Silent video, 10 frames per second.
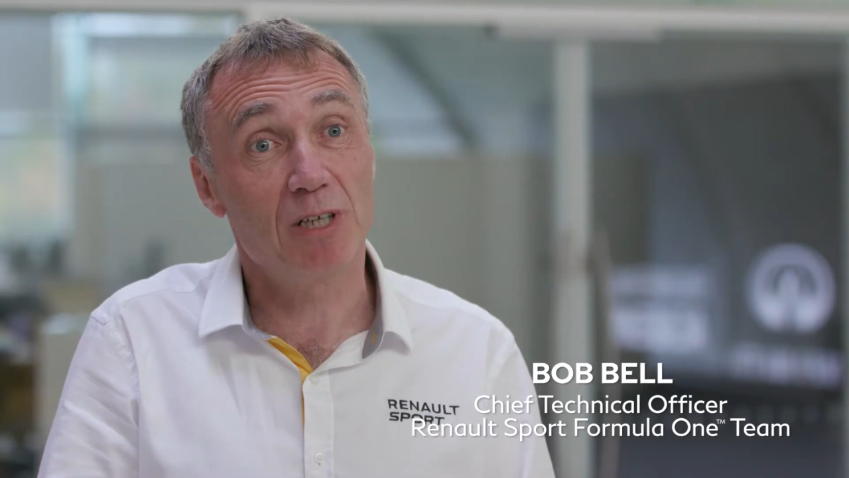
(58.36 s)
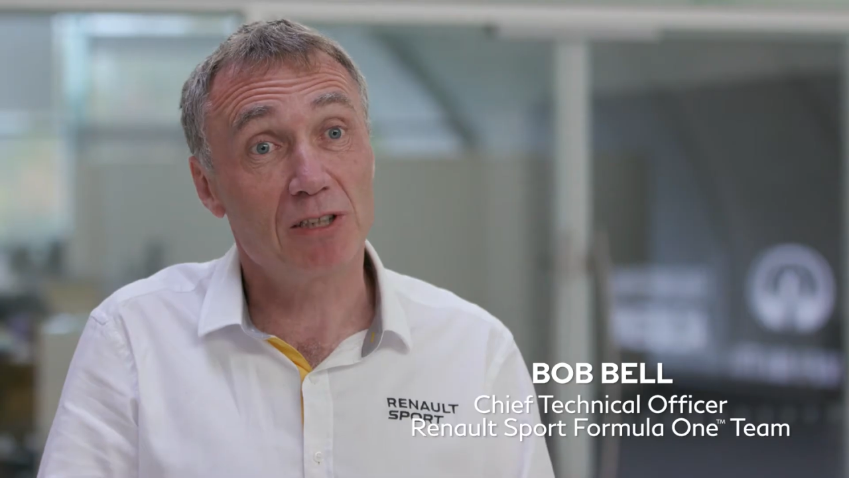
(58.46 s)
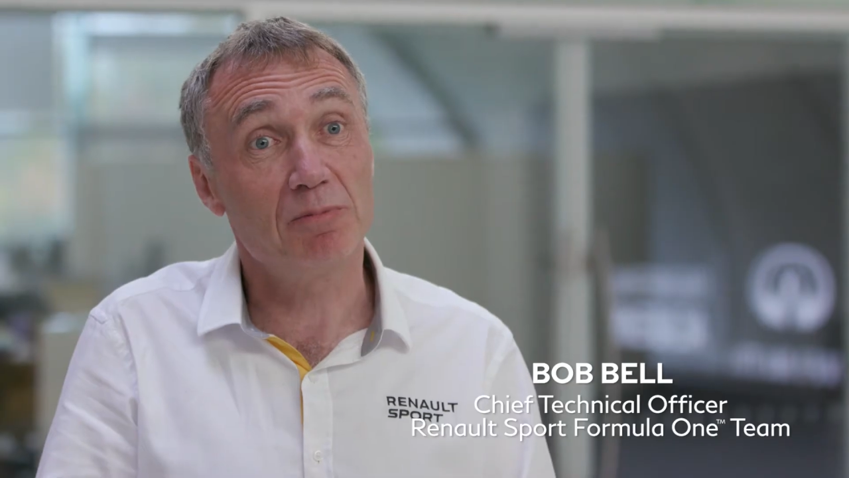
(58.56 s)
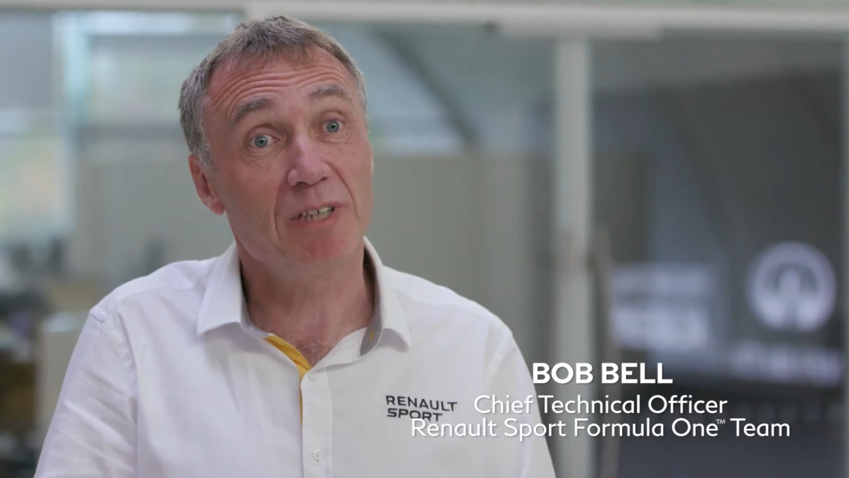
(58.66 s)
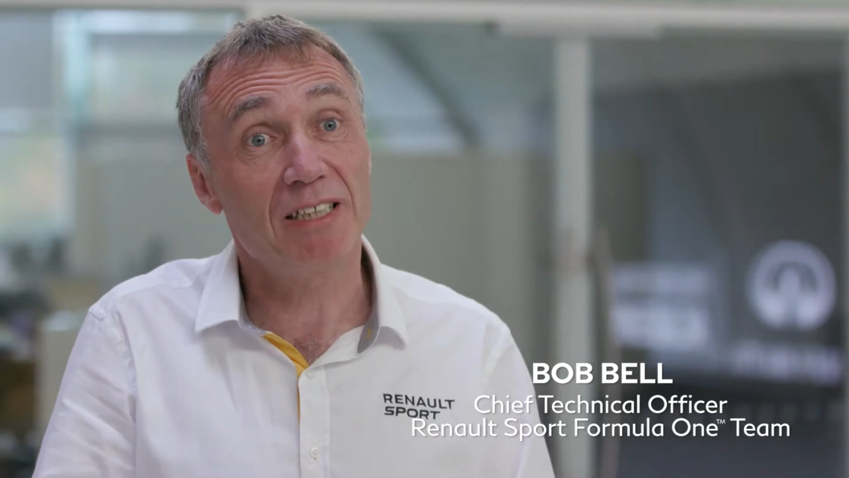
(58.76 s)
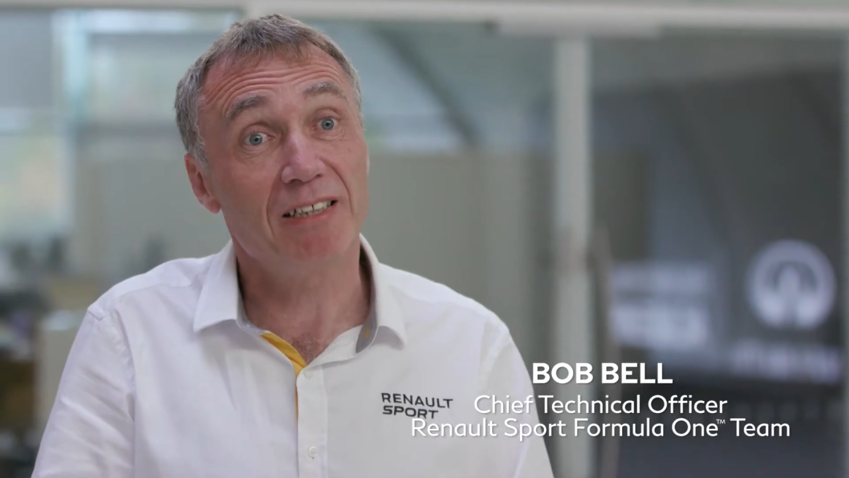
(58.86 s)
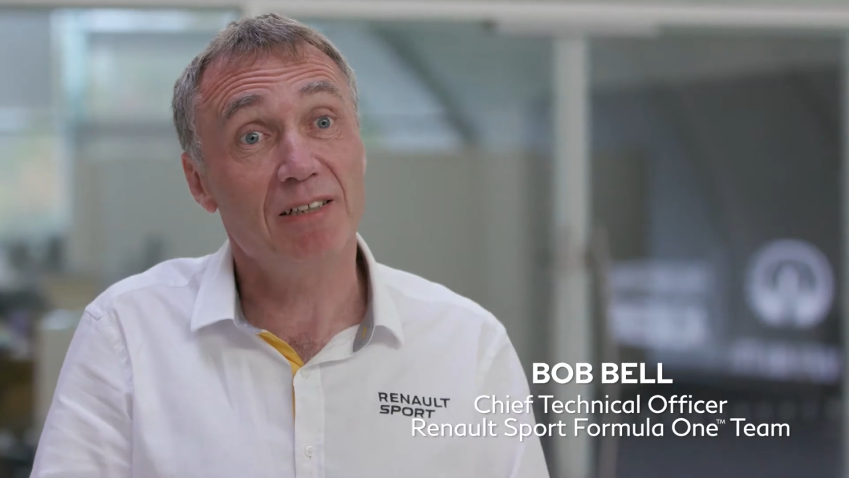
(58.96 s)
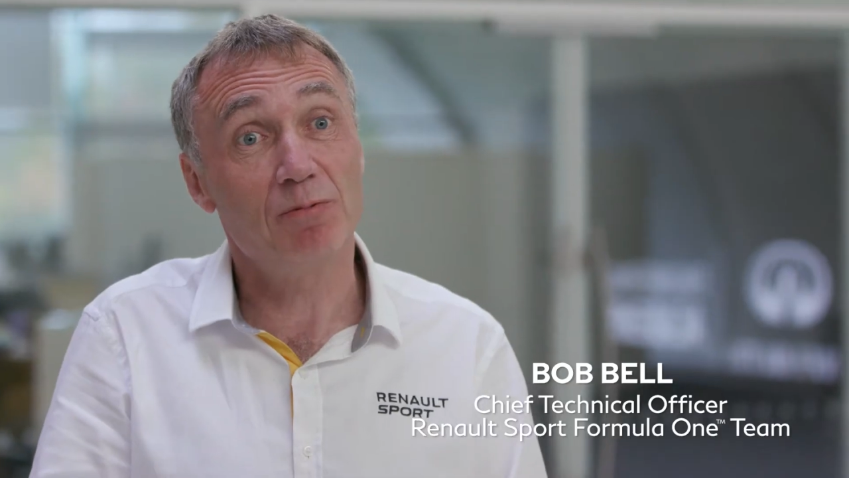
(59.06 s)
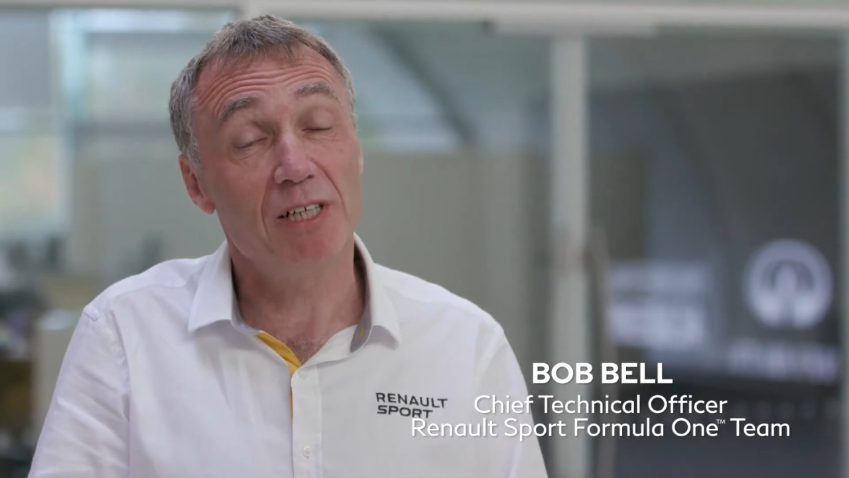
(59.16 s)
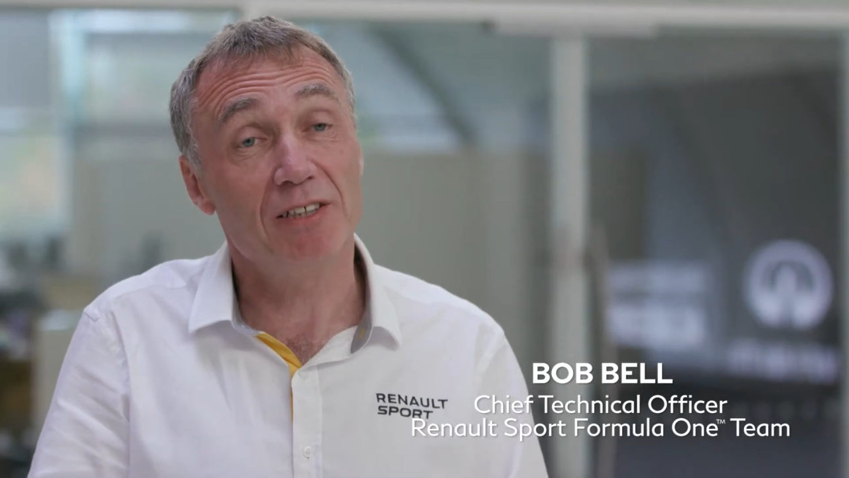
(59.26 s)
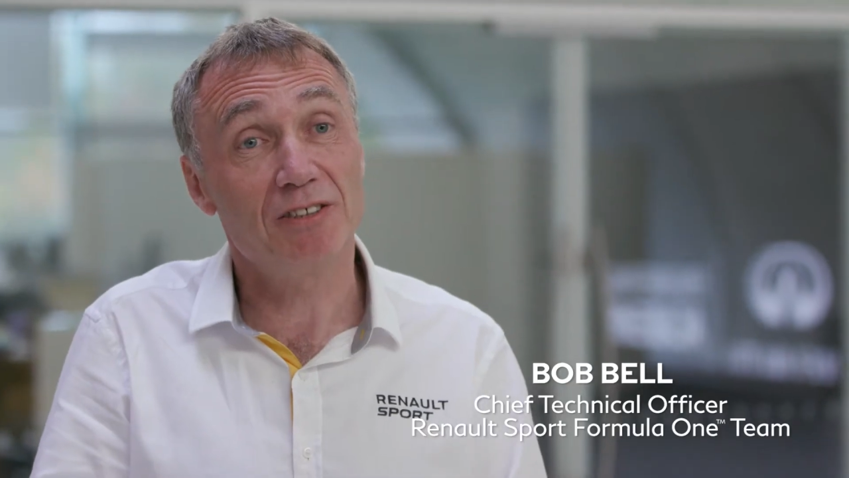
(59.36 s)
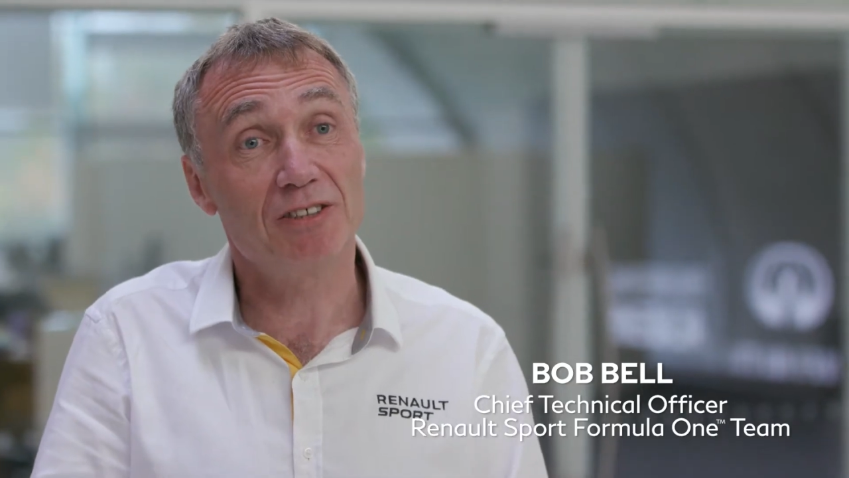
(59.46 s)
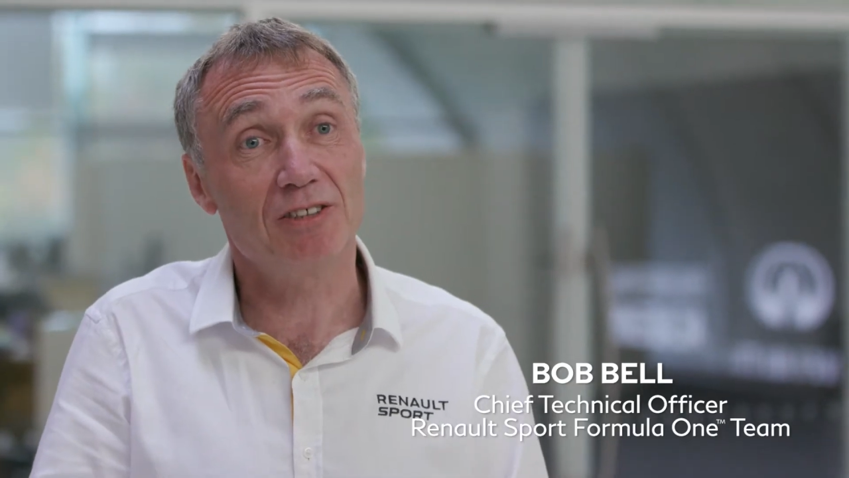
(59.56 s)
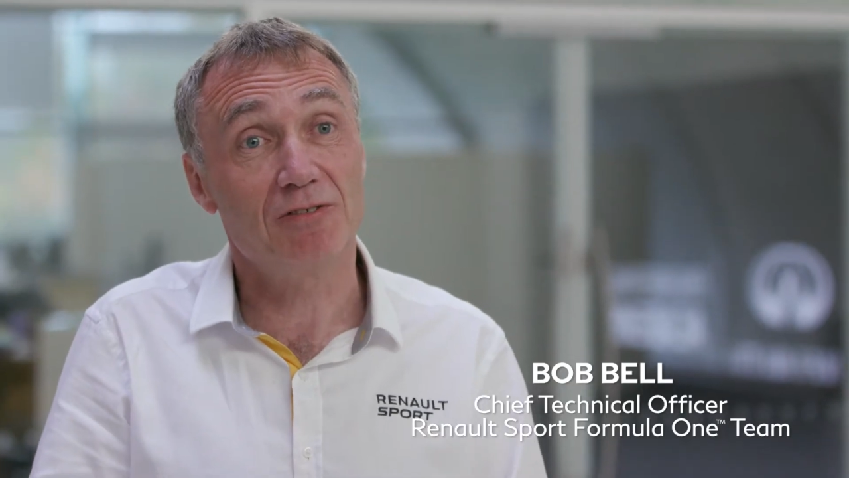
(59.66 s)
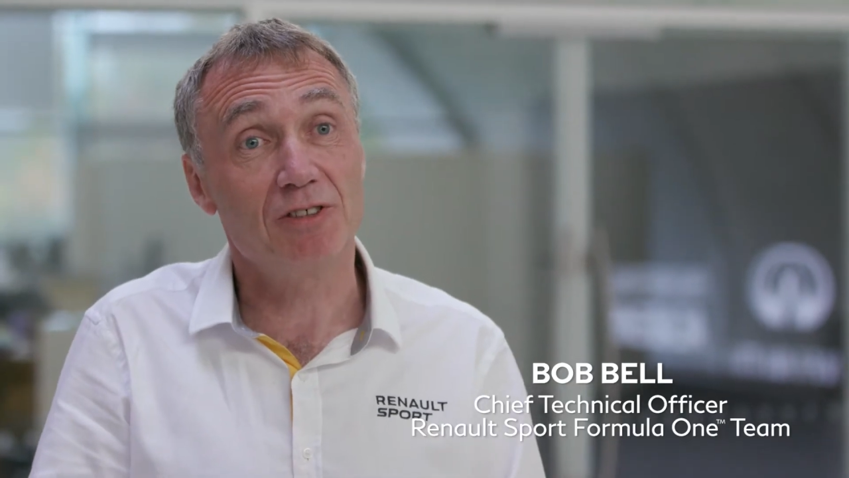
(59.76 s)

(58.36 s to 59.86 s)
welcoming the winners